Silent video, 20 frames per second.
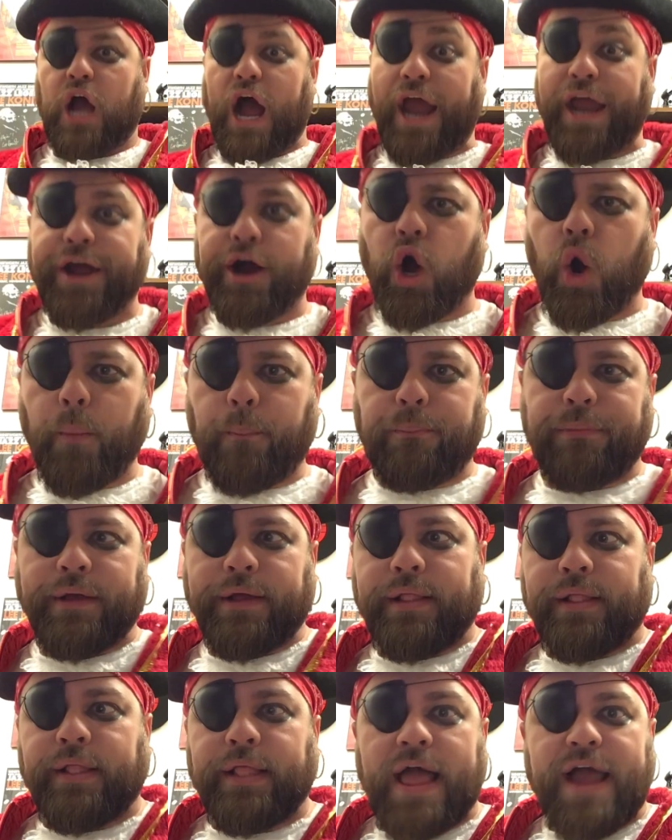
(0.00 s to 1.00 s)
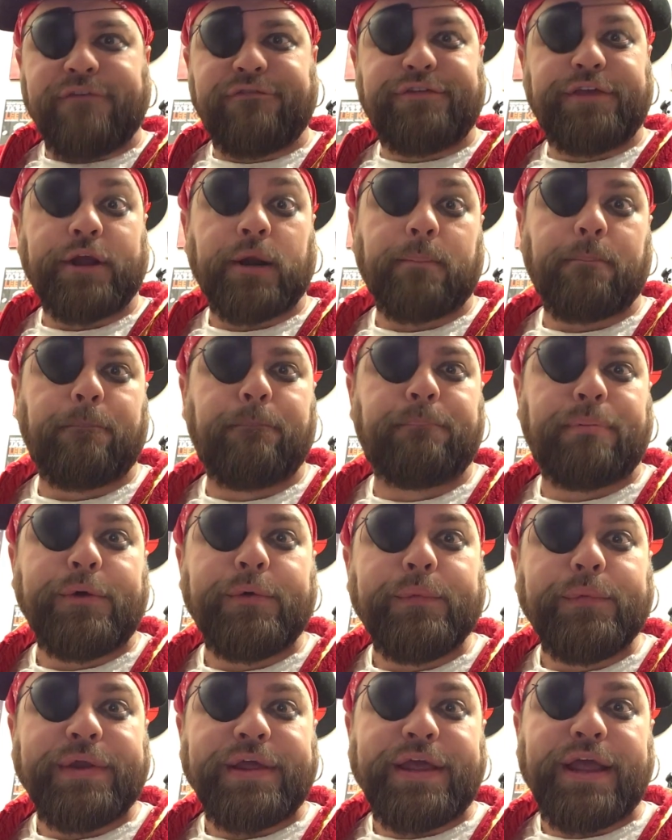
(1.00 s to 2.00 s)
I hope you laugh your
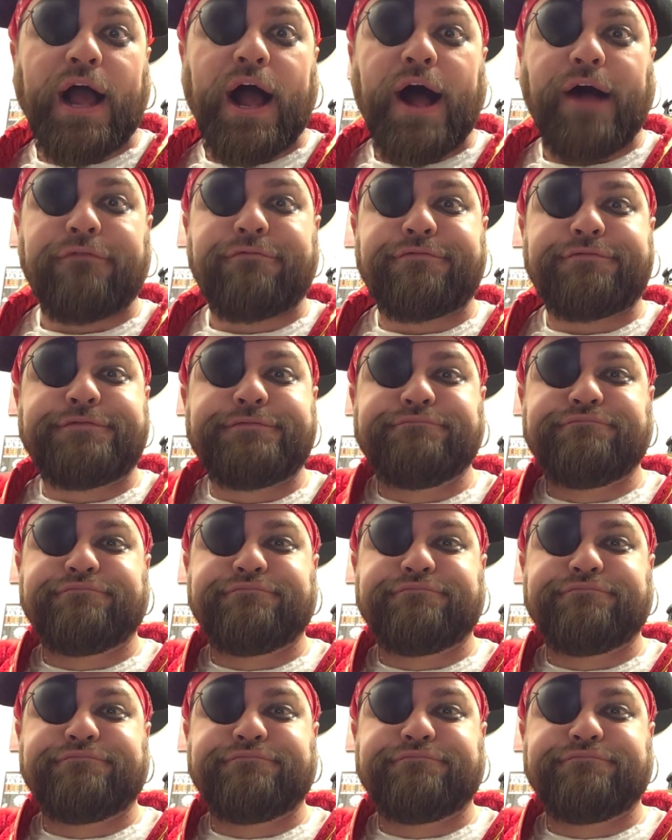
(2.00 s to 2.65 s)
booty off.